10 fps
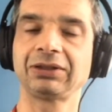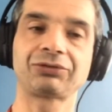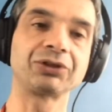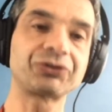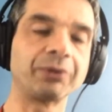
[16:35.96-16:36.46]

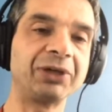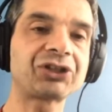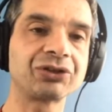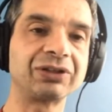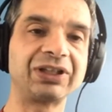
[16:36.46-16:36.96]

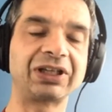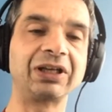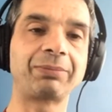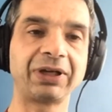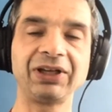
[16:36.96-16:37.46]
transformation
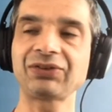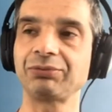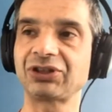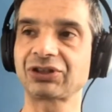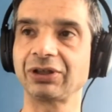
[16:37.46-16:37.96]
taking place,
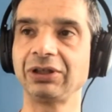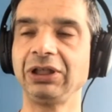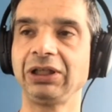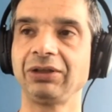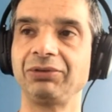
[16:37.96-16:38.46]
which
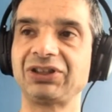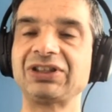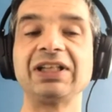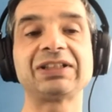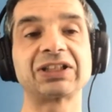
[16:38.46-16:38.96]

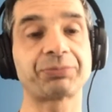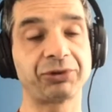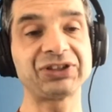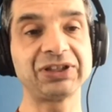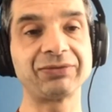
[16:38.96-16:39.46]
is less
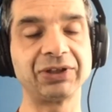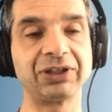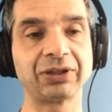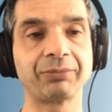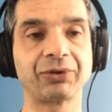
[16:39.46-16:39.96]
expressive
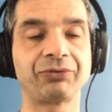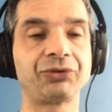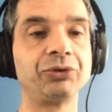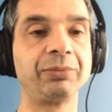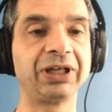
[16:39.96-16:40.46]
in terms of
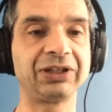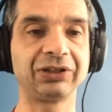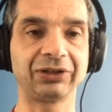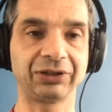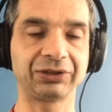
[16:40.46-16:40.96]
human
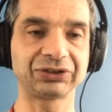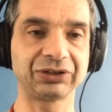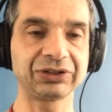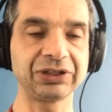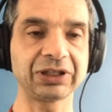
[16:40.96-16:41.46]

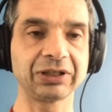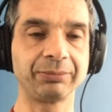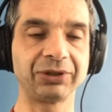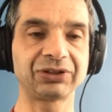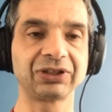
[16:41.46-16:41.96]
understanding,
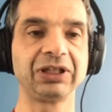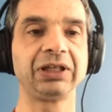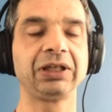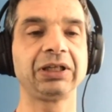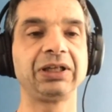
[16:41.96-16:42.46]
but
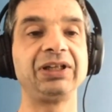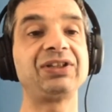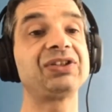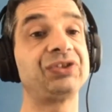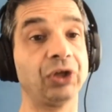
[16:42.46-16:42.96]
it
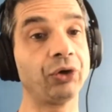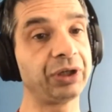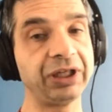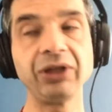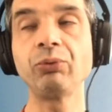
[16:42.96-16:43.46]
is the
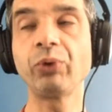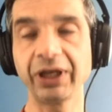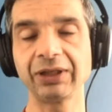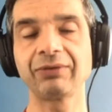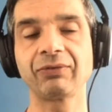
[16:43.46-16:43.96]
only
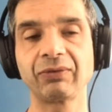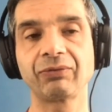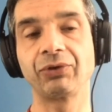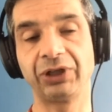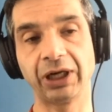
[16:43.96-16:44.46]
way
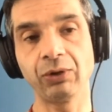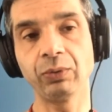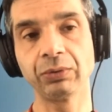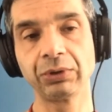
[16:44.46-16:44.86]
for now